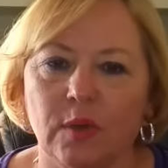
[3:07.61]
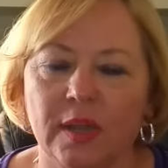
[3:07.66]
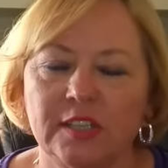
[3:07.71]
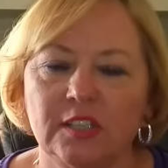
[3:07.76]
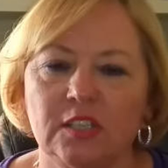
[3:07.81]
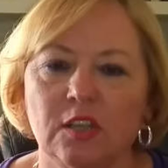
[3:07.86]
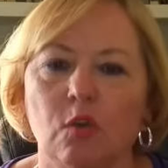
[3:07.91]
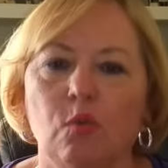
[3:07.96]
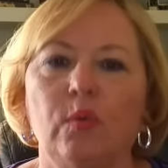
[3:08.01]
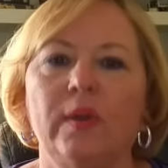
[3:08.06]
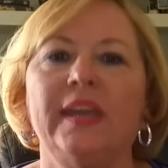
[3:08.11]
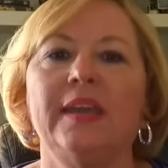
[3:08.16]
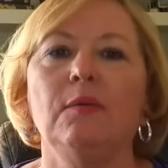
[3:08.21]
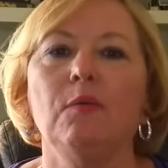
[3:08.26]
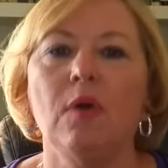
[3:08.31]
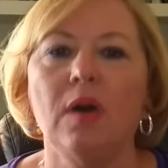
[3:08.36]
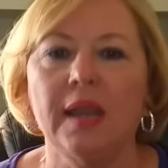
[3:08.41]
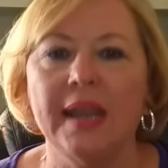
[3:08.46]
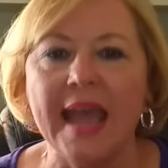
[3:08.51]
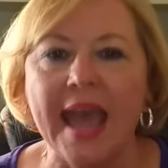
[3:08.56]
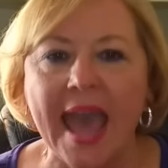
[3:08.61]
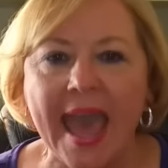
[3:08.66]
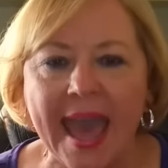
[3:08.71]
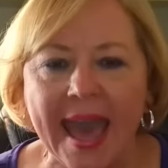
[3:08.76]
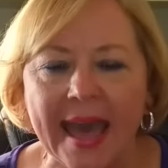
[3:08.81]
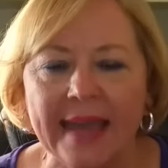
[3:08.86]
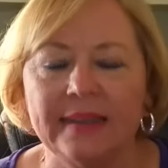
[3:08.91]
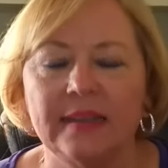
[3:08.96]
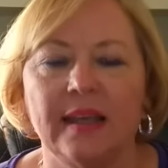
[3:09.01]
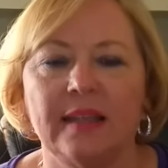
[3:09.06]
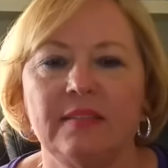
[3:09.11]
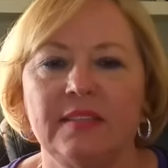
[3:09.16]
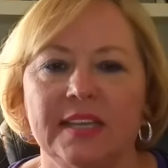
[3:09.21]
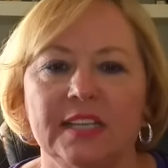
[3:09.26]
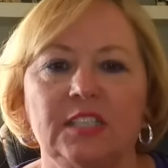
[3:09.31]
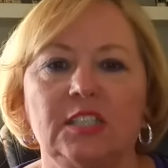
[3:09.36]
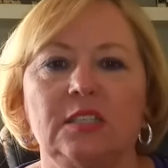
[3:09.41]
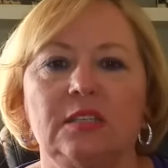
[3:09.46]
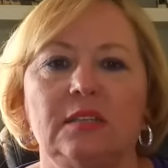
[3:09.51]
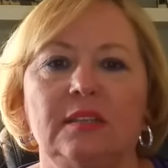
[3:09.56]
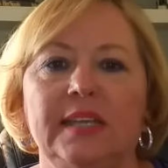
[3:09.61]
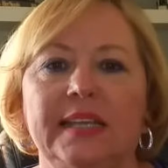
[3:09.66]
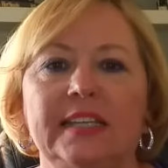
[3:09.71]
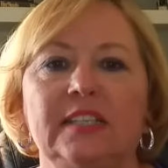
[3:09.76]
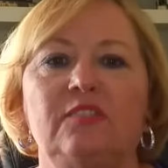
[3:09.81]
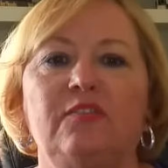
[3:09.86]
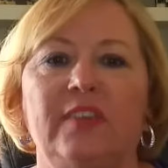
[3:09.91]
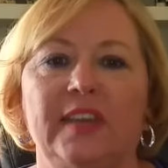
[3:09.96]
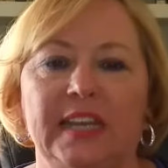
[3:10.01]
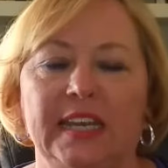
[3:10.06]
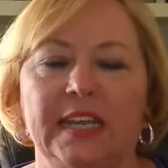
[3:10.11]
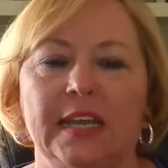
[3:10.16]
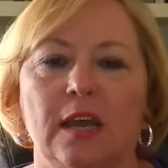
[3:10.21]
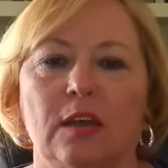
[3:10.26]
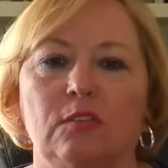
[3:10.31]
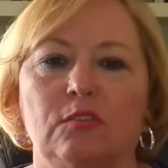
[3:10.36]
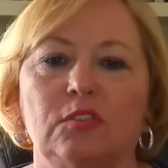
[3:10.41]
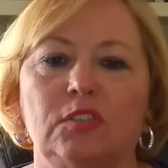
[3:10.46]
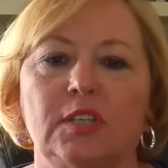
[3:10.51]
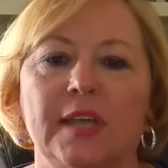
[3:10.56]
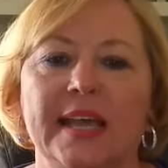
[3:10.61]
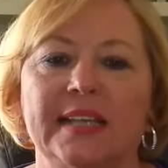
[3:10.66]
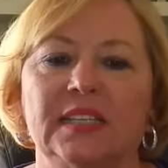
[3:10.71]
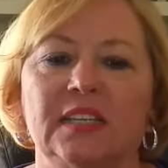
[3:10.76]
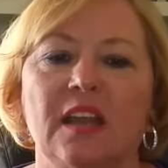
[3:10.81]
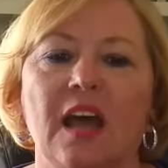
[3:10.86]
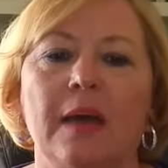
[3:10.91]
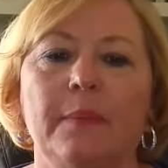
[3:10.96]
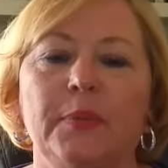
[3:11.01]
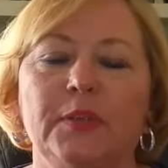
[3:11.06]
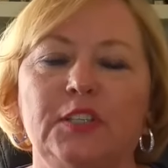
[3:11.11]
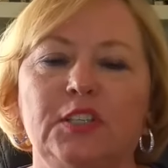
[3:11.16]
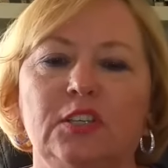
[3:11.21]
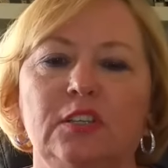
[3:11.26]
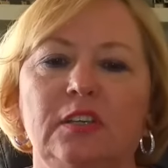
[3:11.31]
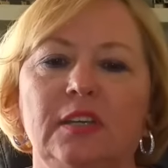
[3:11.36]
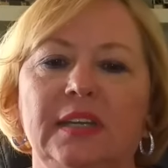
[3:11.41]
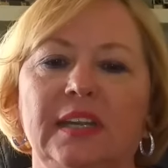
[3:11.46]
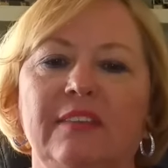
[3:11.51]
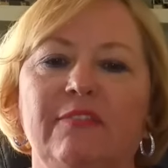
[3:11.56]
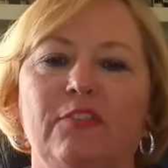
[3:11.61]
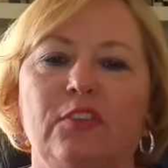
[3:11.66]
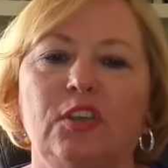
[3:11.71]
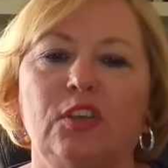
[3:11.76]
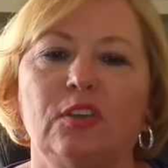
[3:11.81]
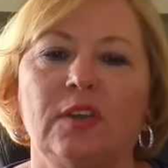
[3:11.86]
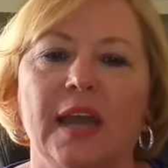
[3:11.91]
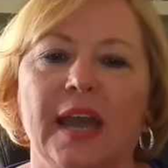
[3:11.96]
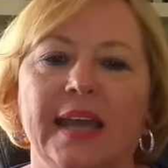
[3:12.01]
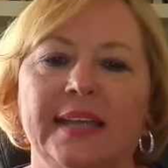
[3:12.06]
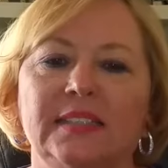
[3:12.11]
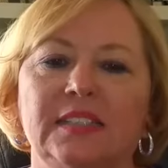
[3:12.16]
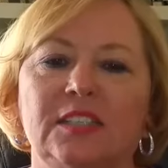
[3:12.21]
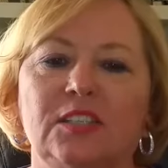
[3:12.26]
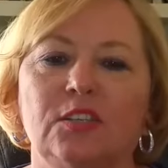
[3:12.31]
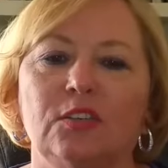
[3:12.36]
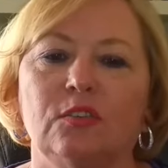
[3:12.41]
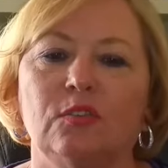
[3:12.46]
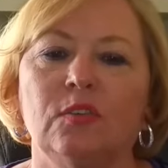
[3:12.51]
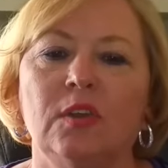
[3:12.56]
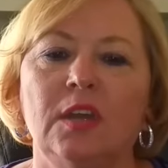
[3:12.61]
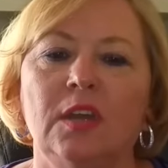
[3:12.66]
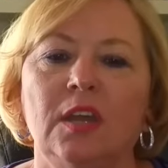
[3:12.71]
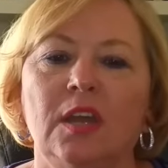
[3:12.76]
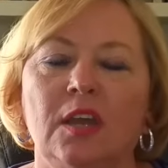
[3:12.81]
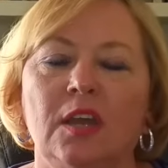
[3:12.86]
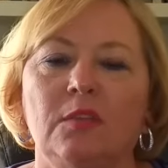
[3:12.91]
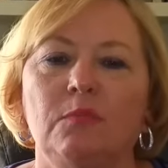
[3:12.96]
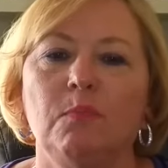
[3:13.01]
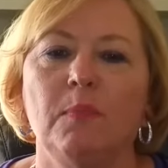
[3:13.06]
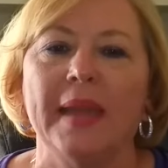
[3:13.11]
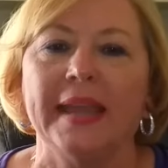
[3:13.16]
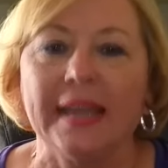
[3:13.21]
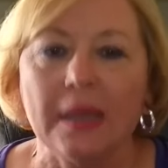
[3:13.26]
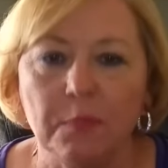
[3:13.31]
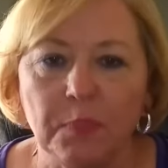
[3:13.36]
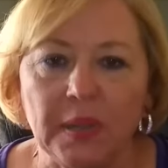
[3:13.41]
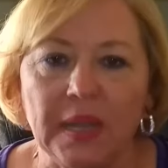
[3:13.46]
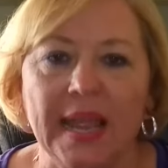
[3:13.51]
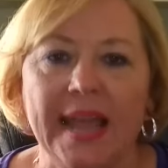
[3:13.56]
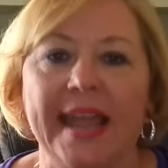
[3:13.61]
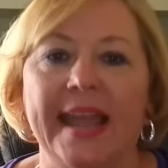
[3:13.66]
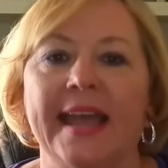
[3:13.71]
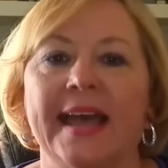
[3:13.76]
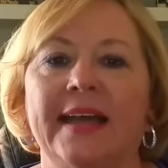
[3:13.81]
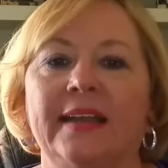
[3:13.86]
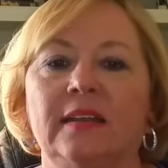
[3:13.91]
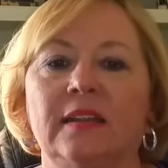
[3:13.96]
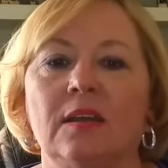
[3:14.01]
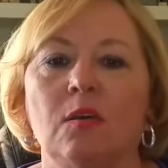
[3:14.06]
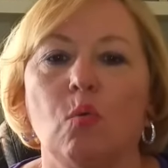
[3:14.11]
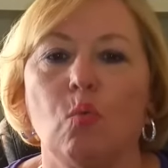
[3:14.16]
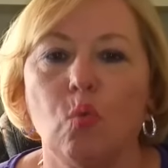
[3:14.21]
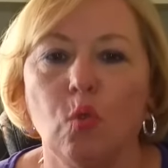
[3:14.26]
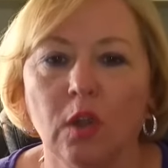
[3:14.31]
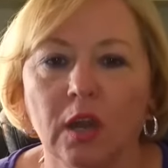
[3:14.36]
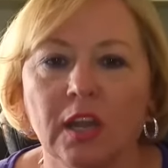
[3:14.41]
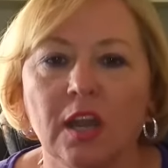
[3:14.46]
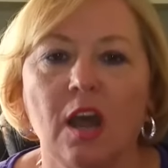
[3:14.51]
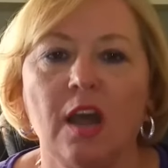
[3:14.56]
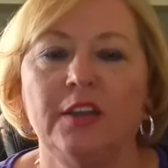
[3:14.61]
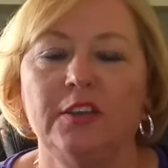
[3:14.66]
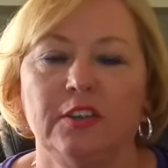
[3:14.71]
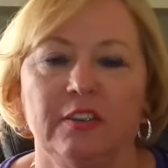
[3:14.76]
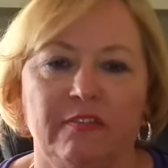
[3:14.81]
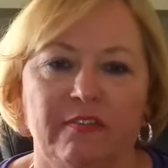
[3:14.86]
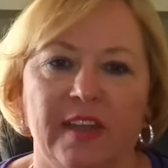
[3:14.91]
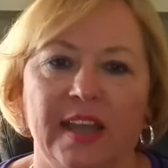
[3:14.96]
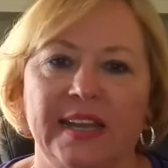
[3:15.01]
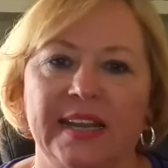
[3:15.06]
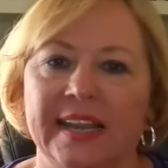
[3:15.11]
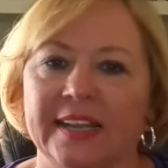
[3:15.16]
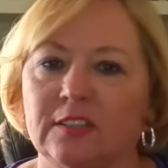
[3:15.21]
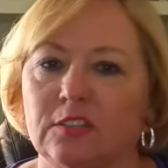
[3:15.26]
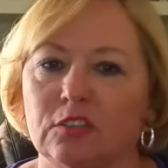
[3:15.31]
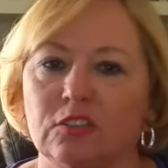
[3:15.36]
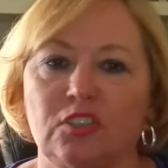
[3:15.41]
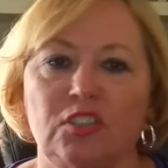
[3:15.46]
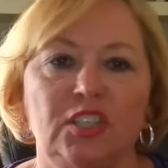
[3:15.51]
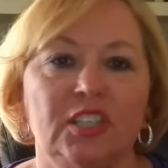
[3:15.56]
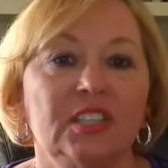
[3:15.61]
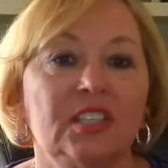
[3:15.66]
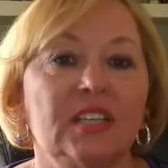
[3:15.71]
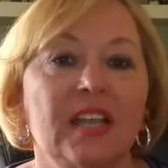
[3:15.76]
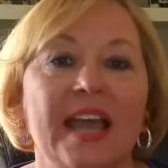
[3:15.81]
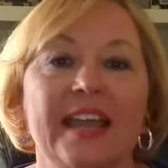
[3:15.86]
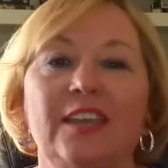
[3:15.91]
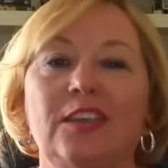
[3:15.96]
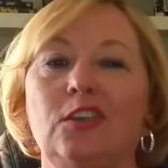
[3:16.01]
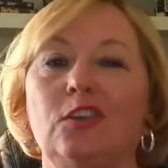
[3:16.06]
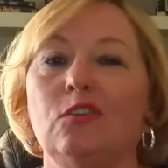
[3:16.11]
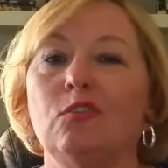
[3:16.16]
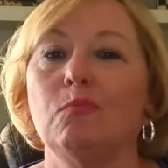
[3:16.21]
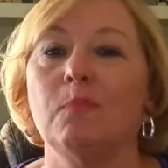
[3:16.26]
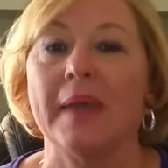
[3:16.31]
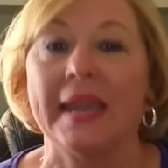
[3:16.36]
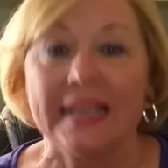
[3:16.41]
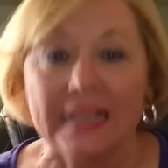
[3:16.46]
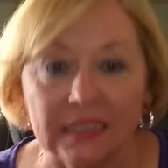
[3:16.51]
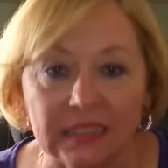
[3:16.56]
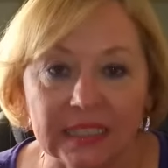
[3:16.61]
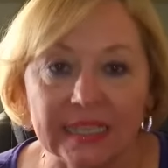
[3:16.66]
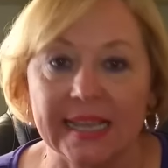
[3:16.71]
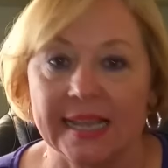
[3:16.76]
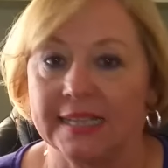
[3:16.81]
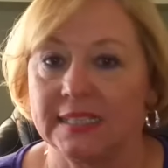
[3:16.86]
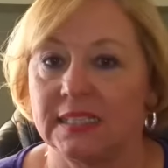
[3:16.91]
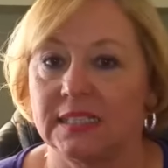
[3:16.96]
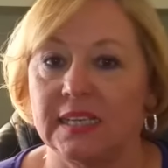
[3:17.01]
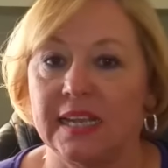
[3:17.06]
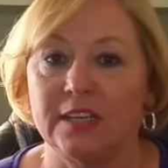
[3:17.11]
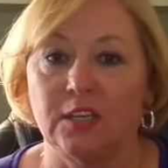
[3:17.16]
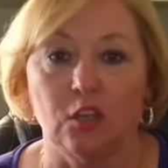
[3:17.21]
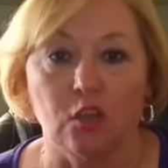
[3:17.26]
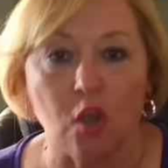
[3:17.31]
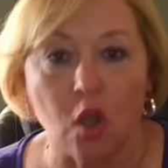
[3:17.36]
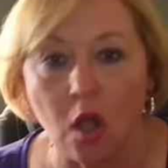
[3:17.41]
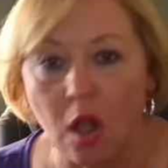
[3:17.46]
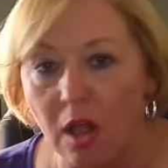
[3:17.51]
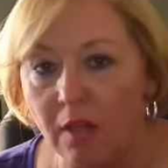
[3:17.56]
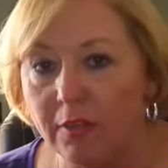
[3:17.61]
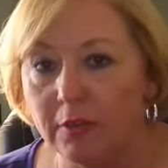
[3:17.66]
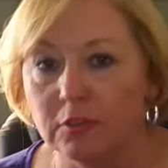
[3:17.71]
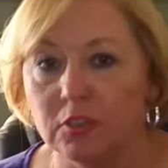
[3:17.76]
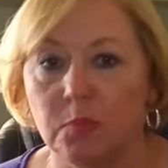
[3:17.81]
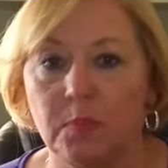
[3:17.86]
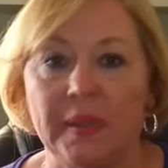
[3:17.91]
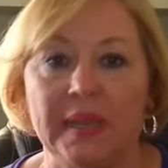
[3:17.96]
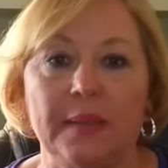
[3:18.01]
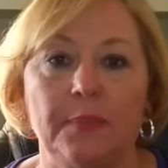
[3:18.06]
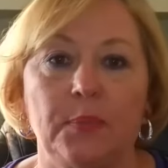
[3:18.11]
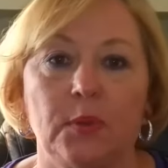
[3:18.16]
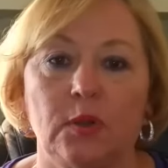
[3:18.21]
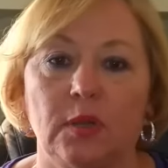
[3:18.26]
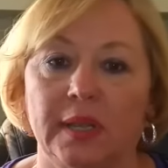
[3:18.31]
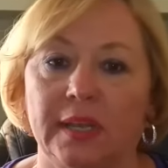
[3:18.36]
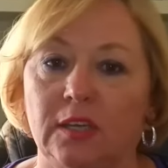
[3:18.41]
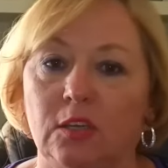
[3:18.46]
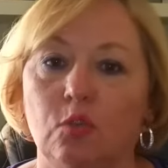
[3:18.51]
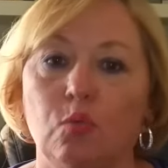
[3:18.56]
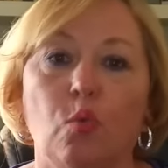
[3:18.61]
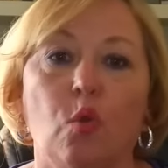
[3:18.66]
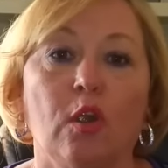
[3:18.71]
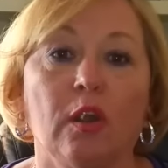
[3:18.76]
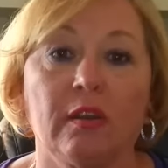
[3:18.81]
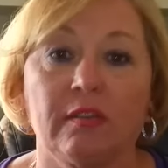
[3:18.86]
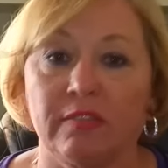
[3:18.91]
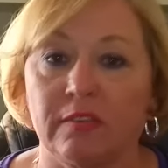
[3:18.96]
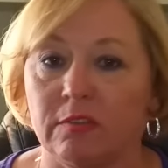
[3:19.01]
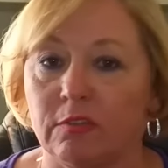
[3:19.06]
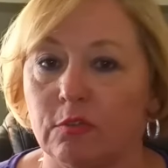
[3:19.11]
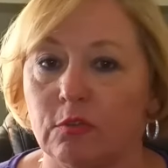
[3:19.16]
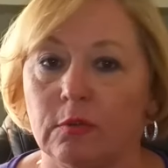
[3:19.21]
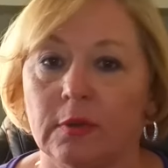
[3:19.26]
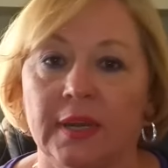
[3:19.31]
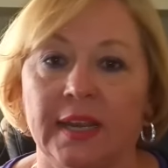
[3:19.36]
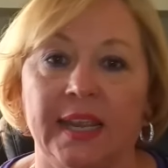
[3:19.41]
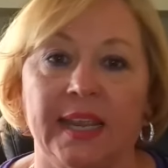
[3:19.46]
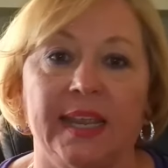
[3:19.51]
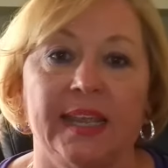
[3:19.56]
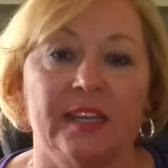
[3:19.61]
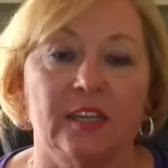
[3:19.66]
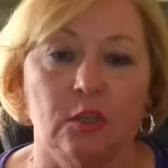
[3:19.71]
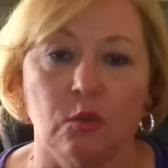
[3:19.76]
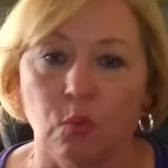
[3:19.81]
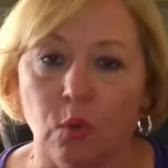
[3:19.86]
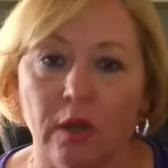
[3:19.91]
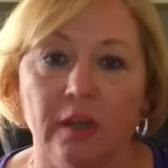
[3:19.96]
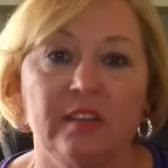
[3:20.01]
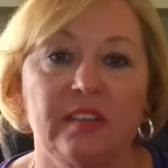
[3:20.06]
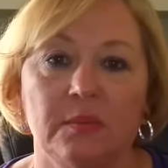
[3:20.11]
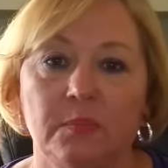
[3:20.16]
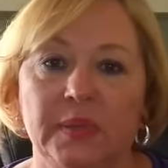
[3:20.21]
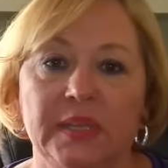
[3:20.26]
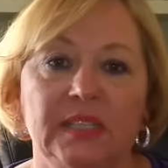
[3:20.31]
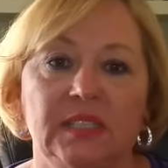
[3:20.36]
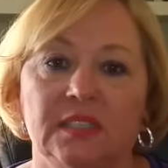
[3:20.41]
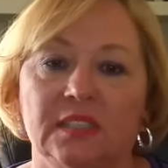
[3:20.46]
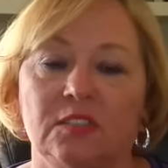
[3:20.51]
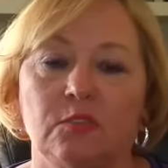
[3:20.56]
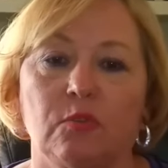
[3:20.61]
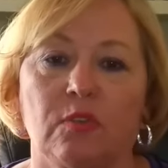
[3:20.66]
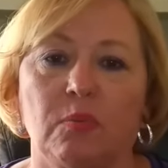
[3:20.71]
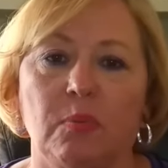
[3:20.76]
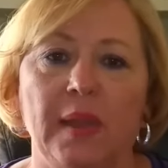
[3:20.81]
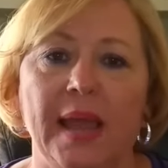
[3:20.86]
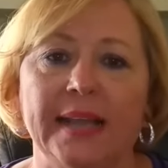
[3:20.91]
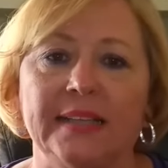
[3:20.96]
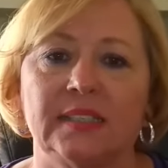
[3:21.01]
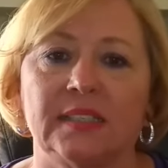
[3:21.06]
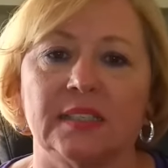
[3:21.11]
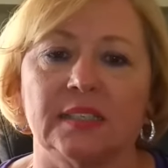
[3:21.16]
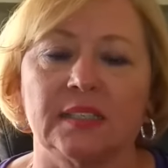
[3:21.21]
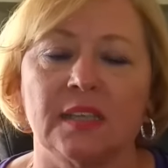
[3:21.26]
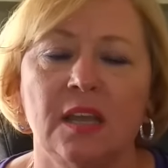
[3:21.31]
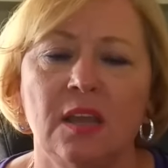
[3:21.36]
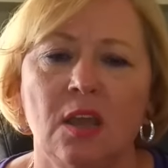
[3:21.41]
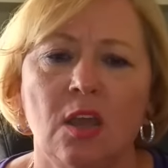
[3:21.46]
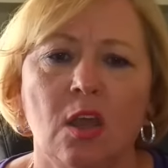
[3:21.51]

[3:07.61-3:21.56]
And so we want to add these videos as an opportunity for you guys to make a plan, work on your financials, just like you make a list and you call those people and you work the 3 and you work the business with Plexus.